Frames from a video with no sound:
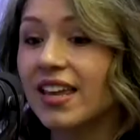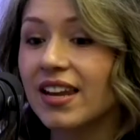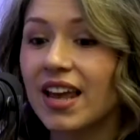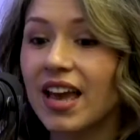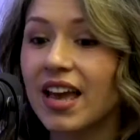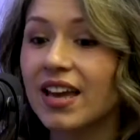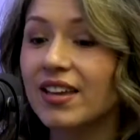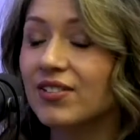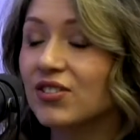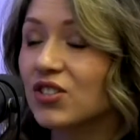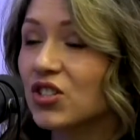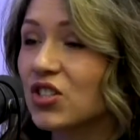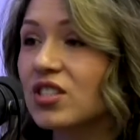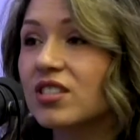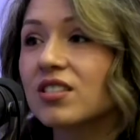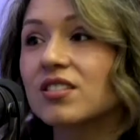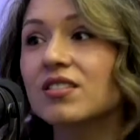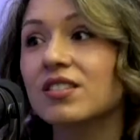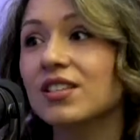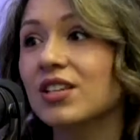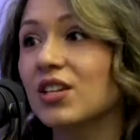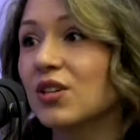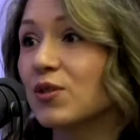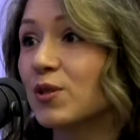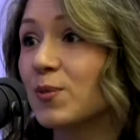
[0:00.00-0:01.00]
And
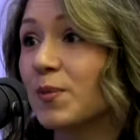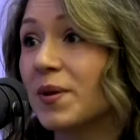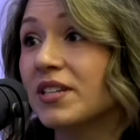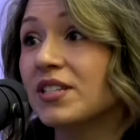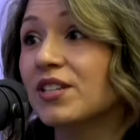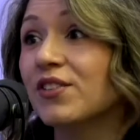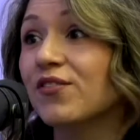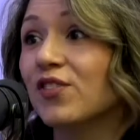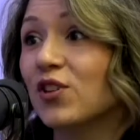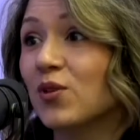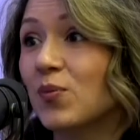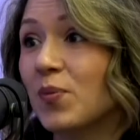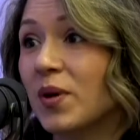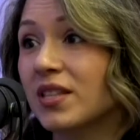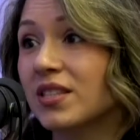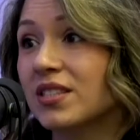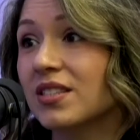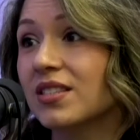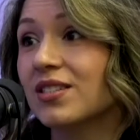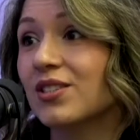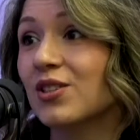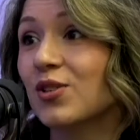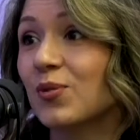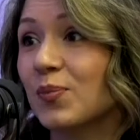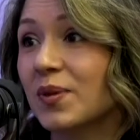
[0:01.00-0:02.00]
just, spend a few
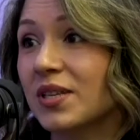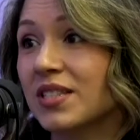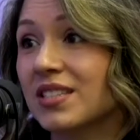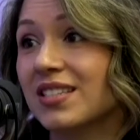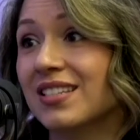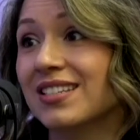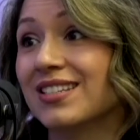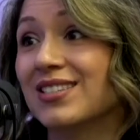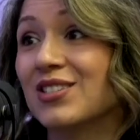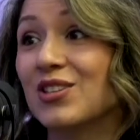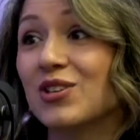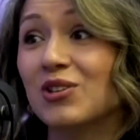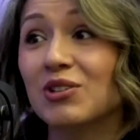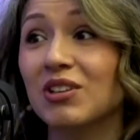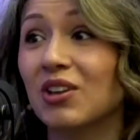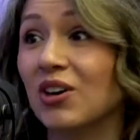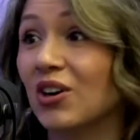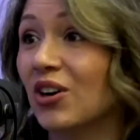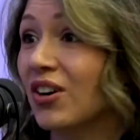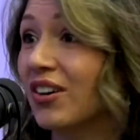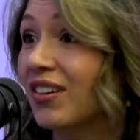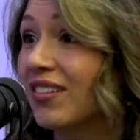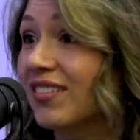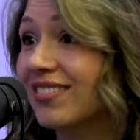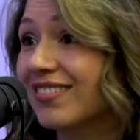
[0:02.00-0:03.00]
months in your business, you'll
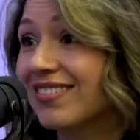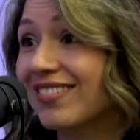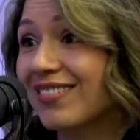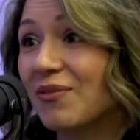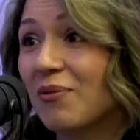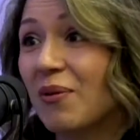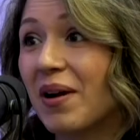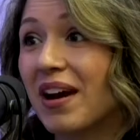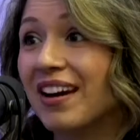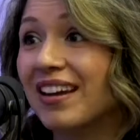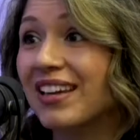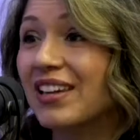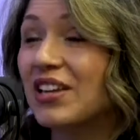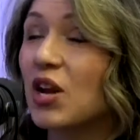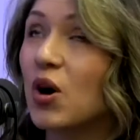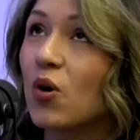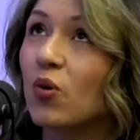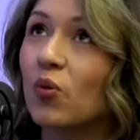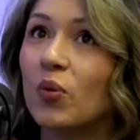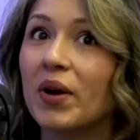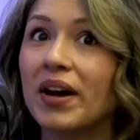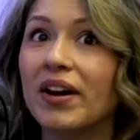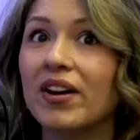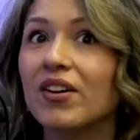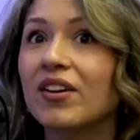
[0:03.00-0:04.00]
learn where
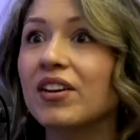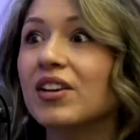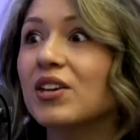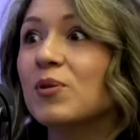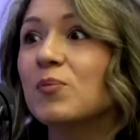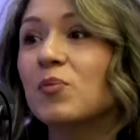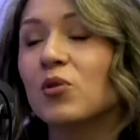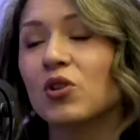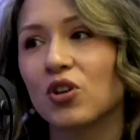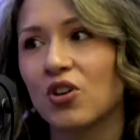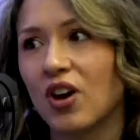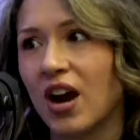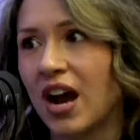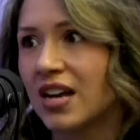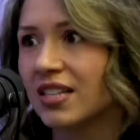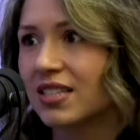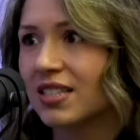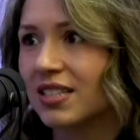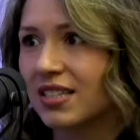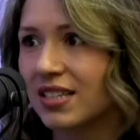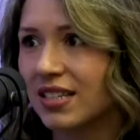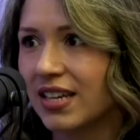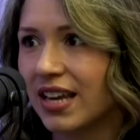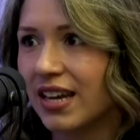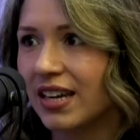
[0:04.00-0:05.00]
are you
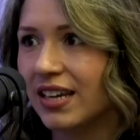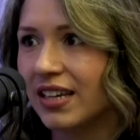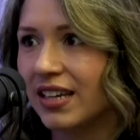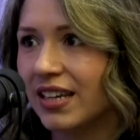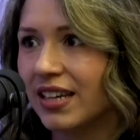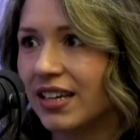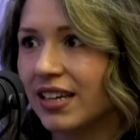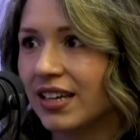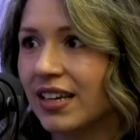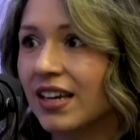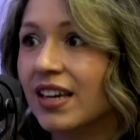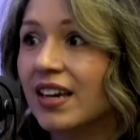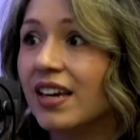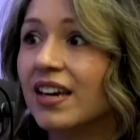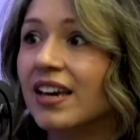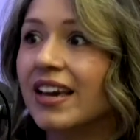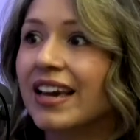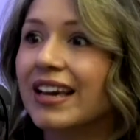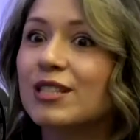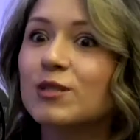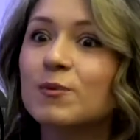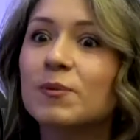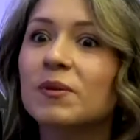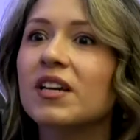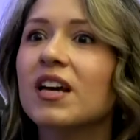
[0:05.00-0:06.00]
procrastinating?
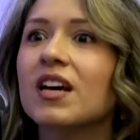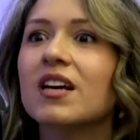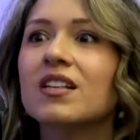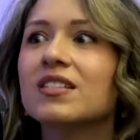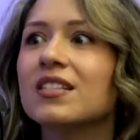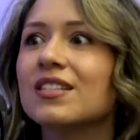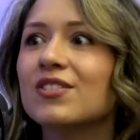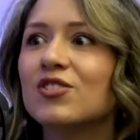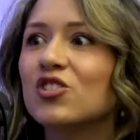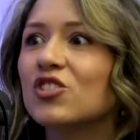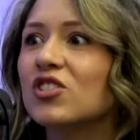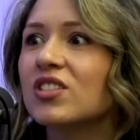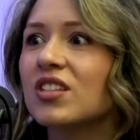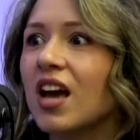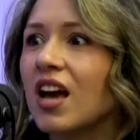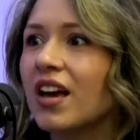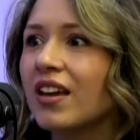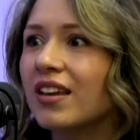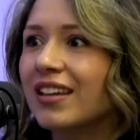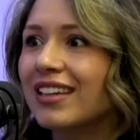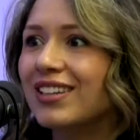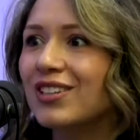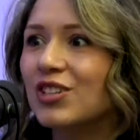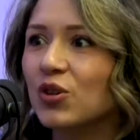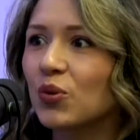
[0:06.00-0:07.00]
It's because it's just
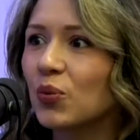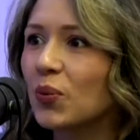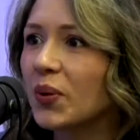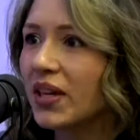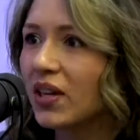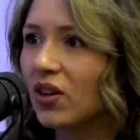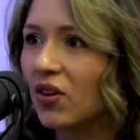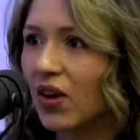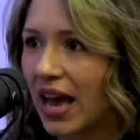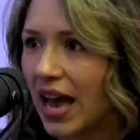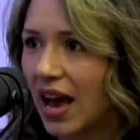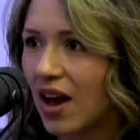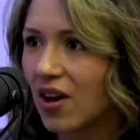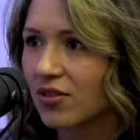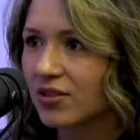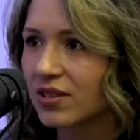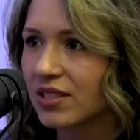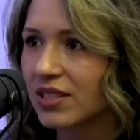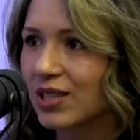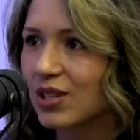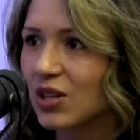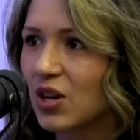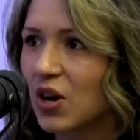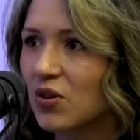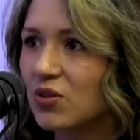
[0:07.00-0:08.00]
not in your
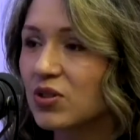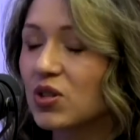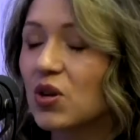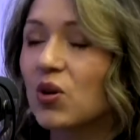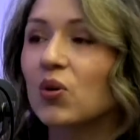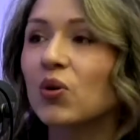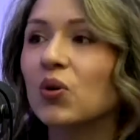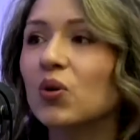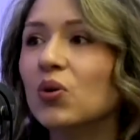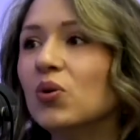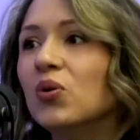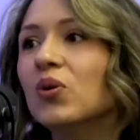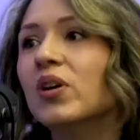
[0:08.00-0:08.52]
wheelhouse, so